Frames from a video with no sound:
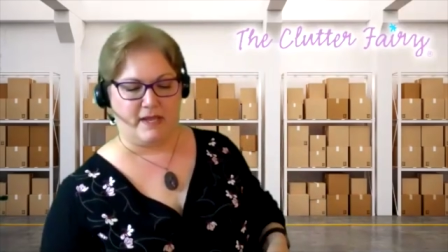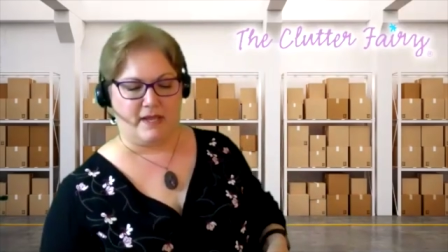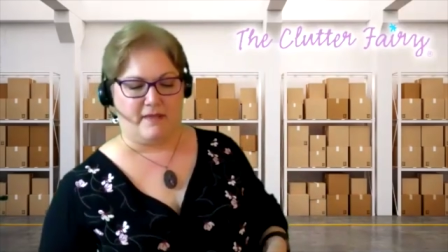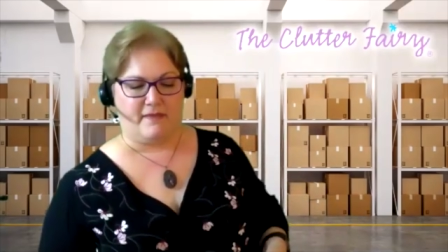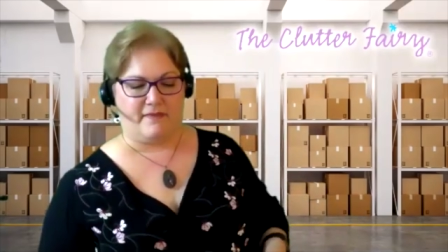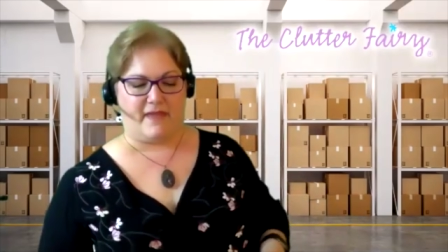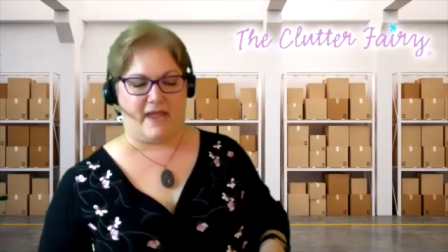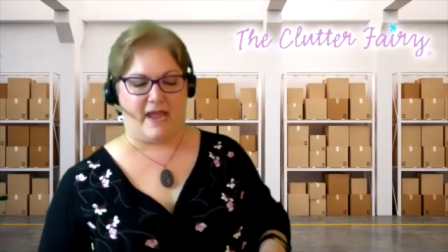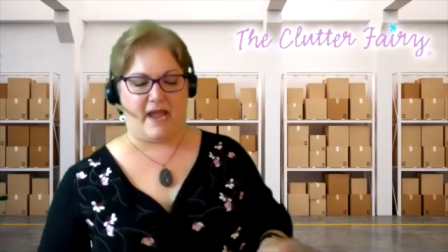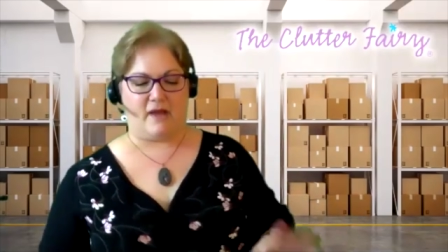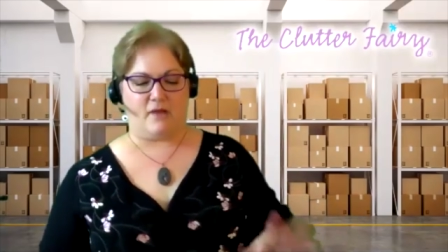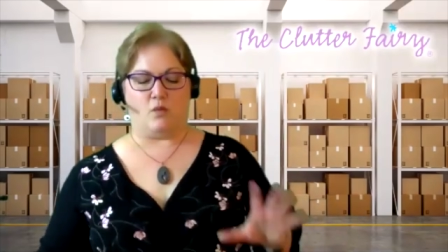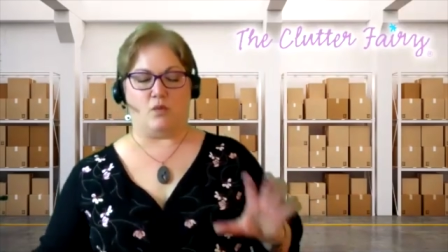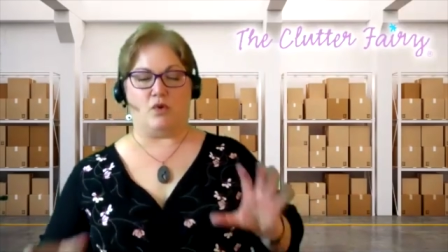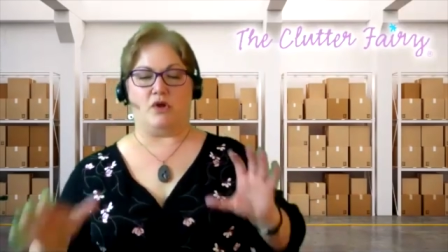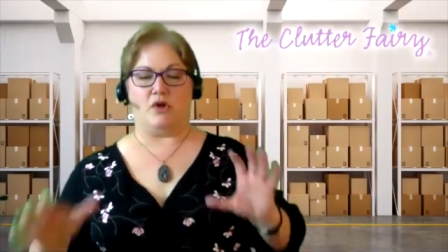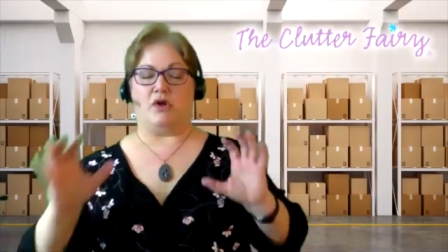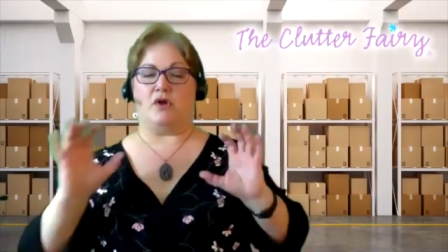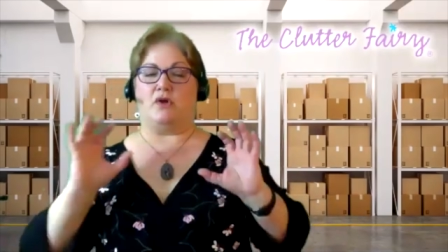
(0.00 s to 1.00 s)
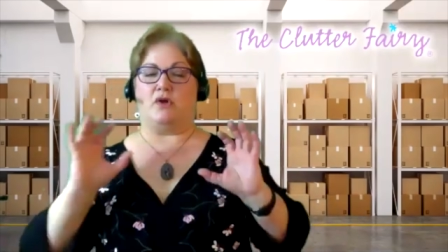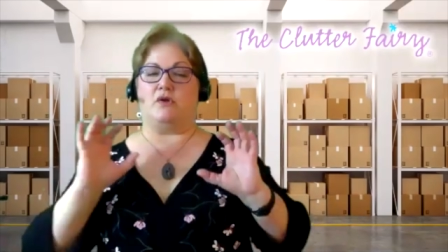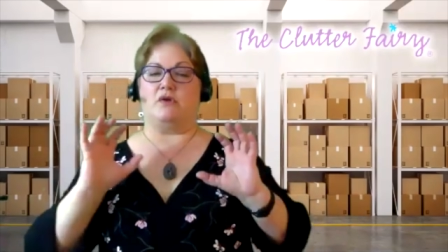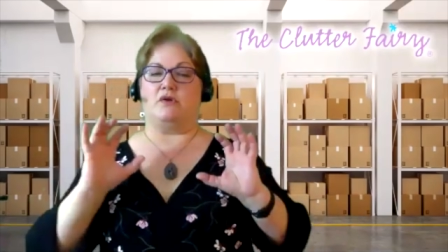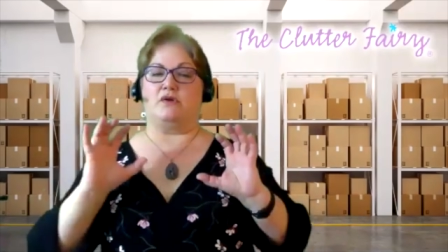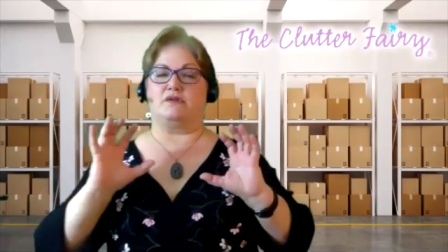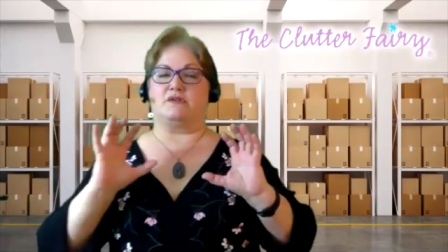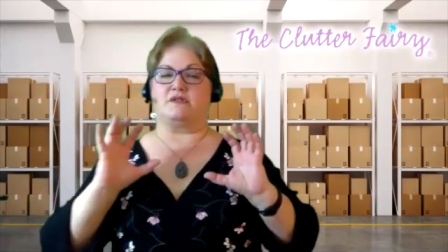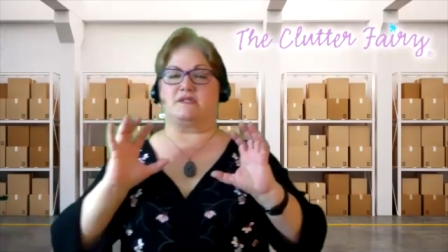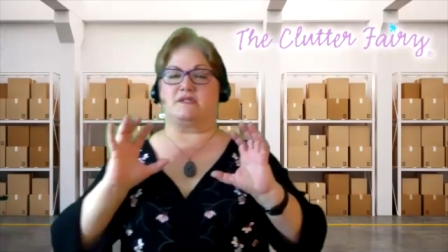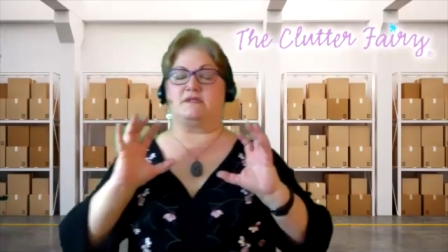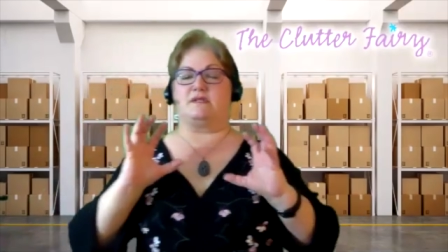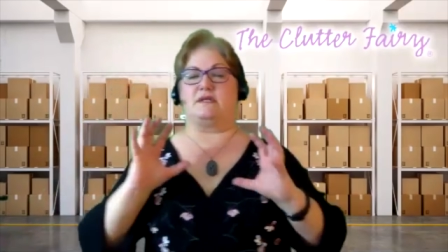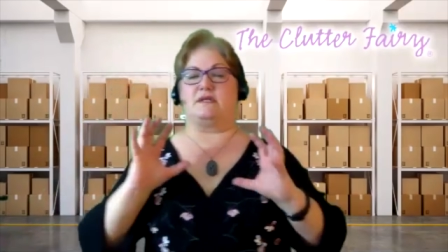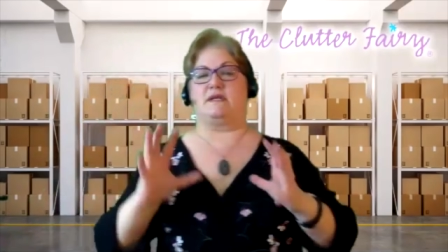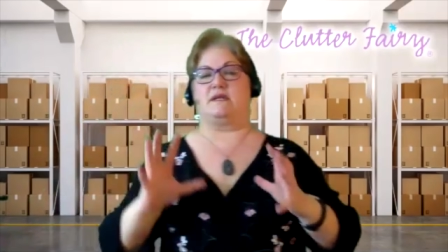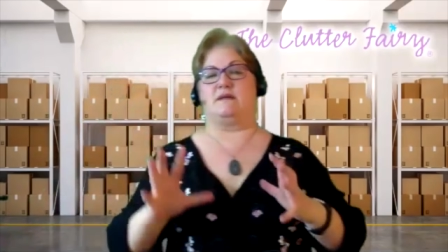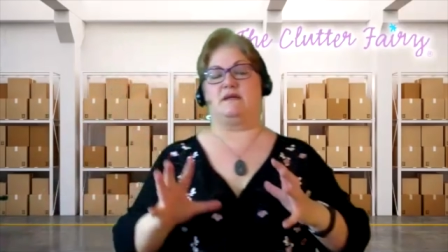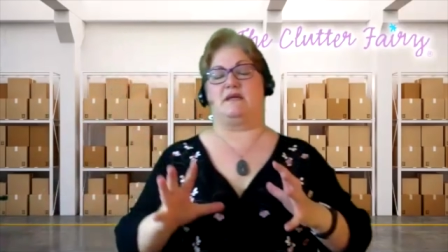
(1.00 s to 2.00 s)
That will
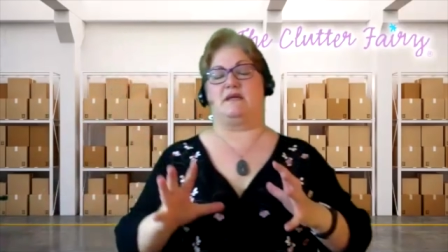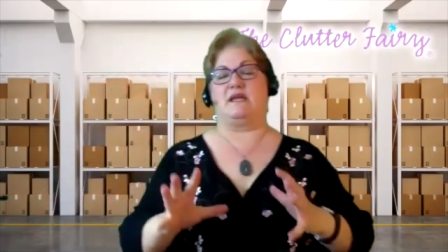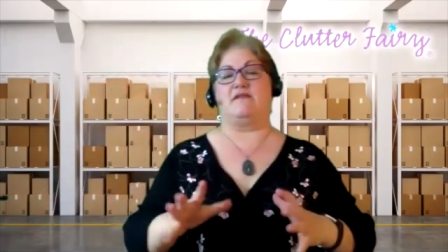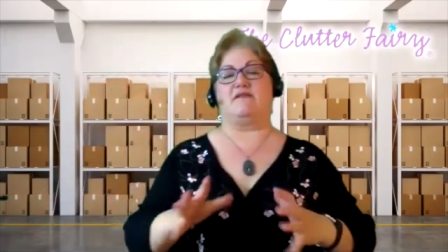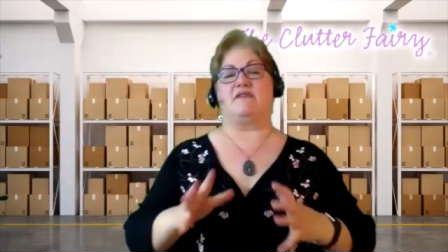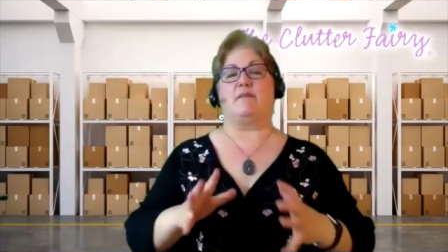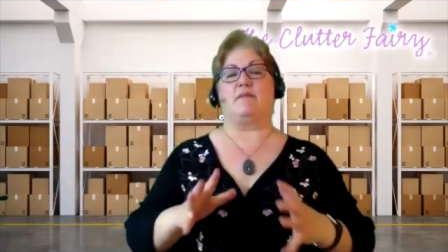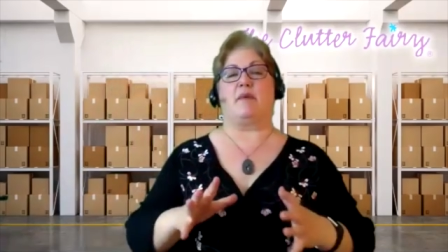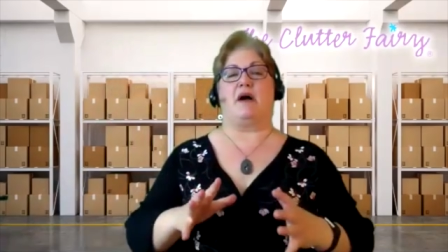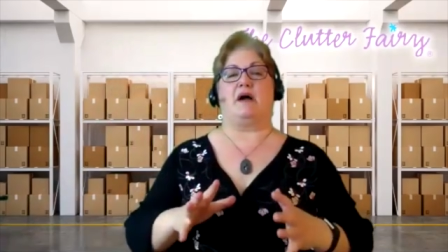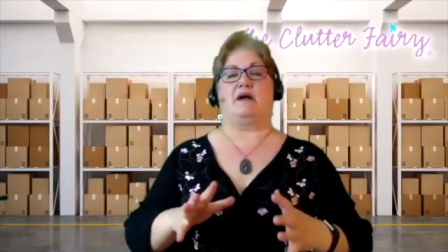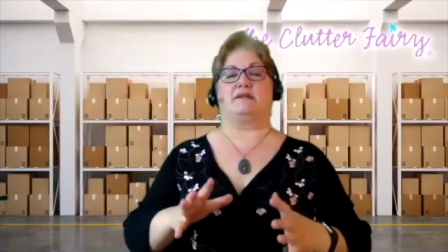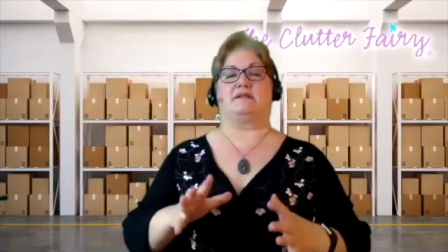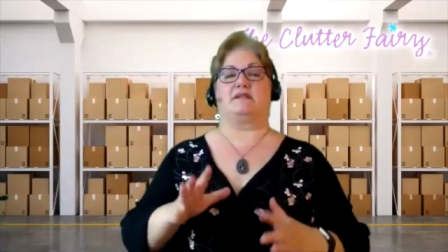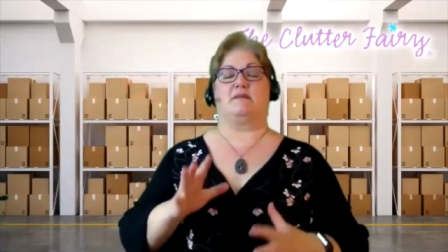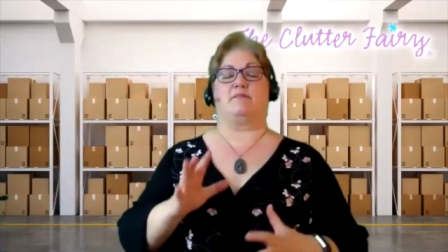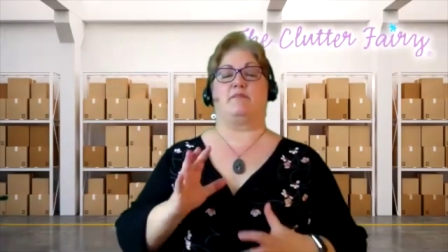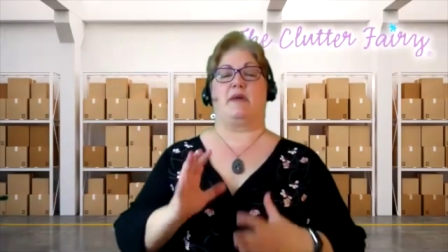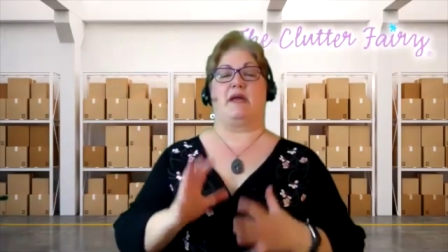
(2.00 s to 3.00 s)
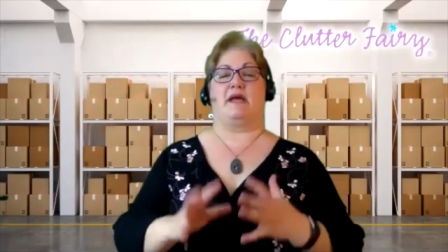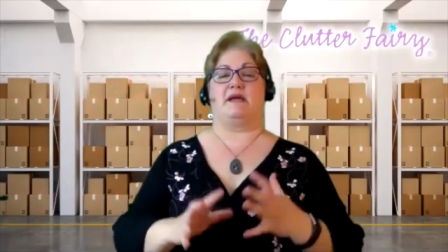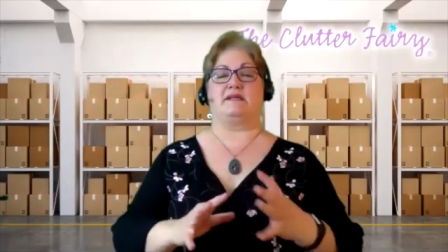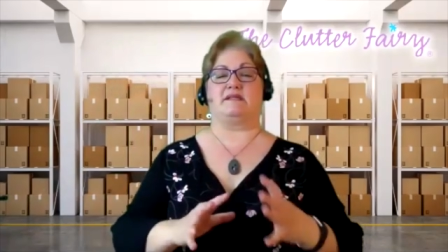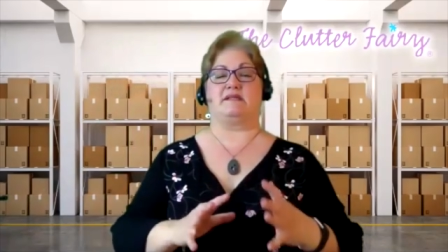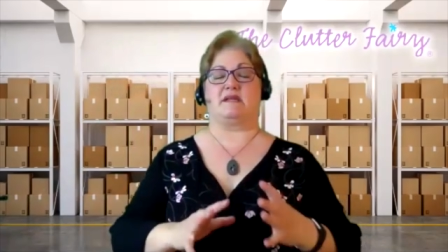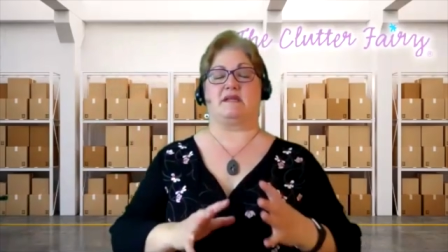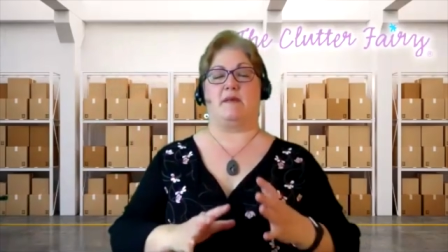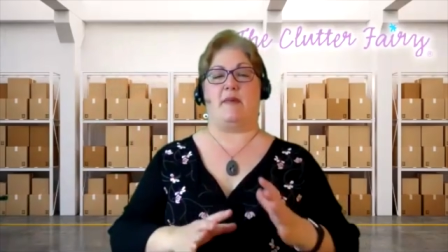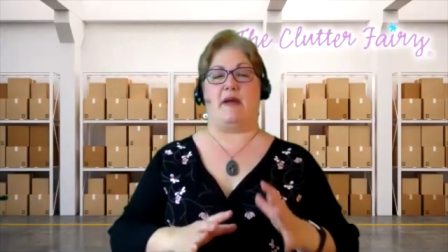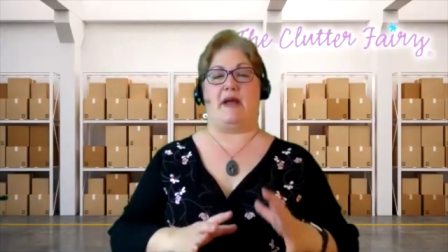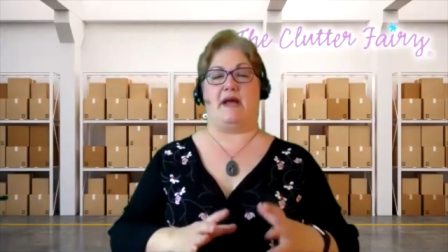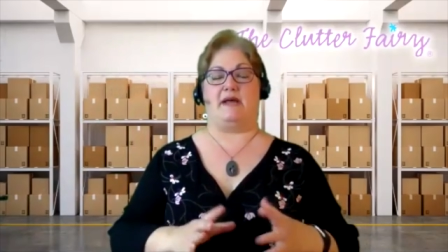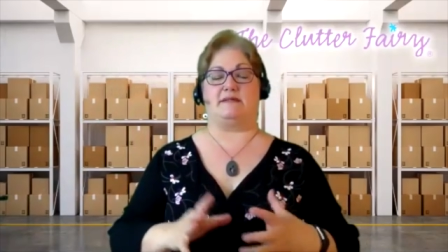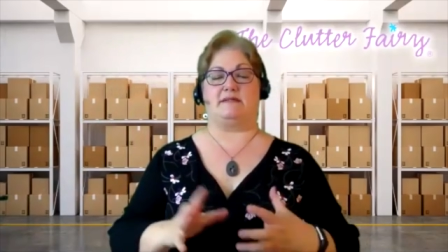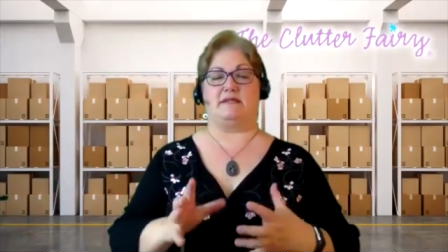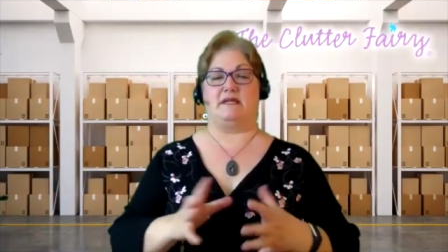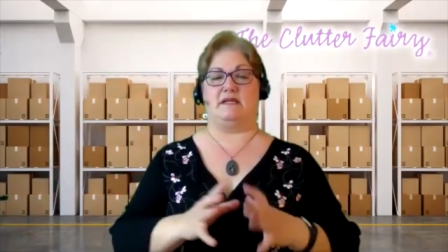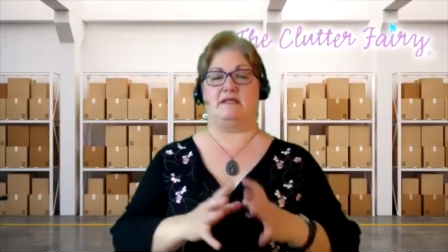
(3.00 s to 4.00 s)
give the box the best
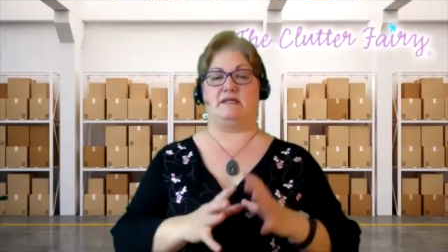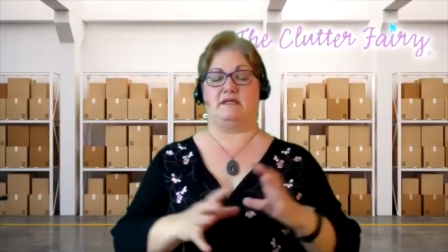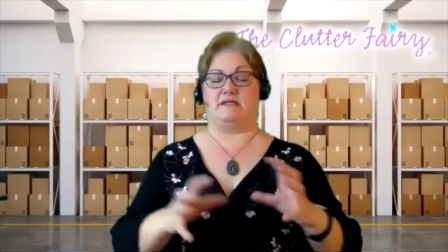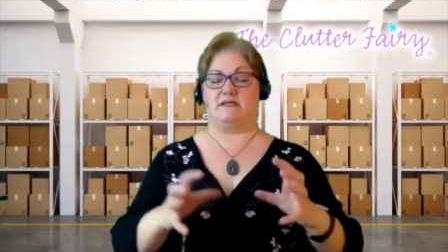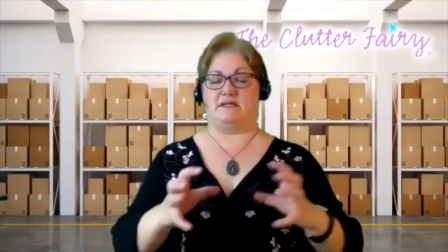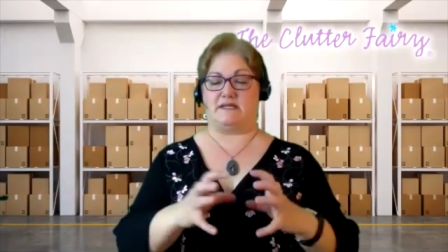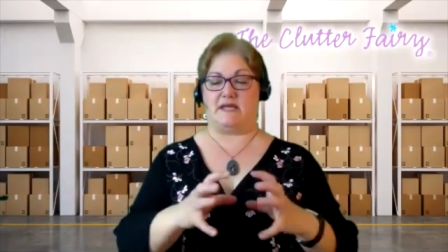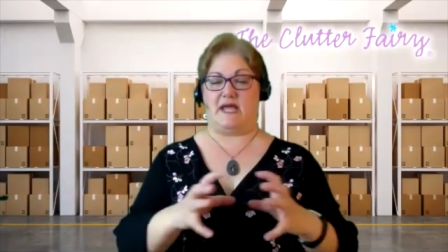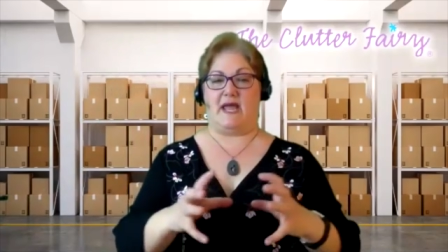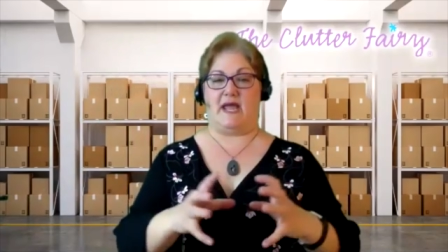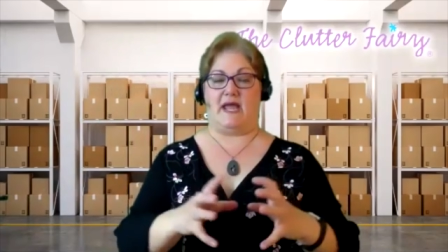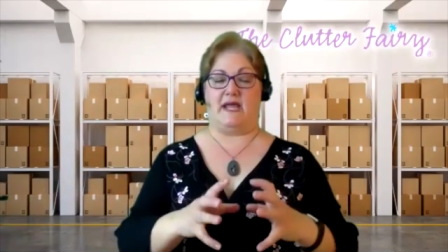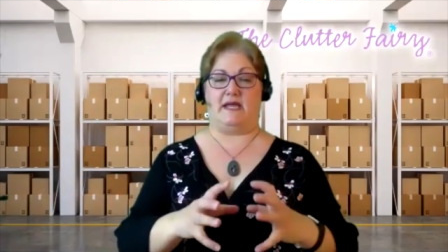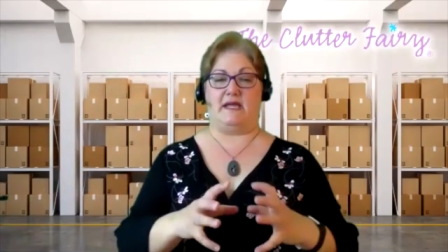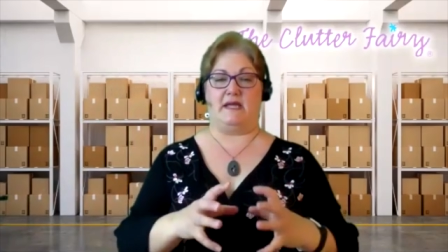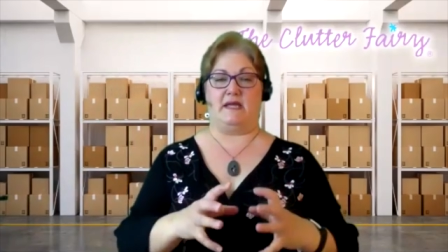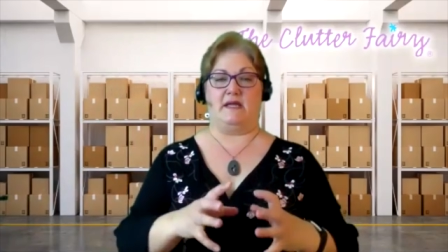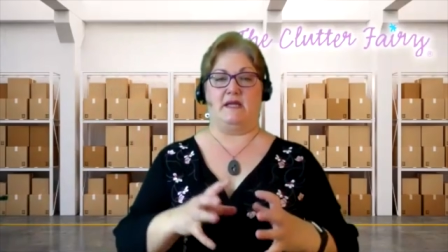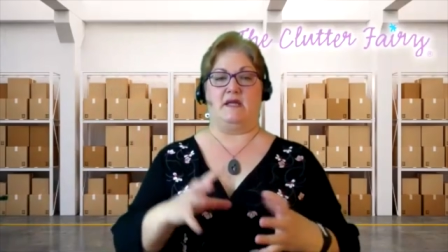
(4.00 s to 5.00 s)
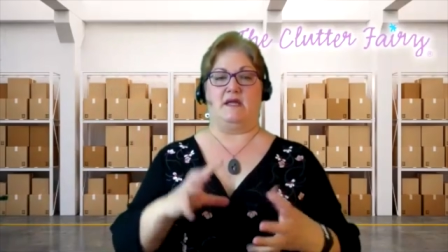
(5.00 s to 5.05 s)
capacity to stay